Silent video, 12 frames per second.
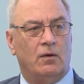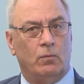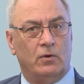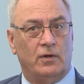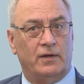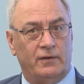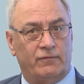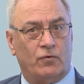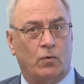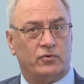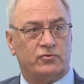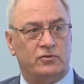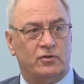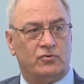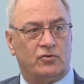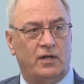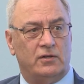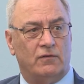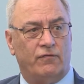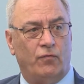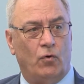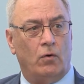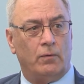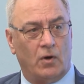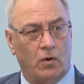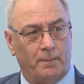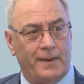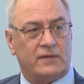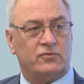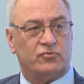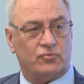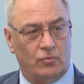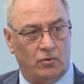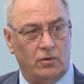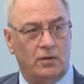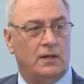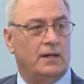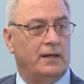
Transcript: well, of course, in the fall, going back to school.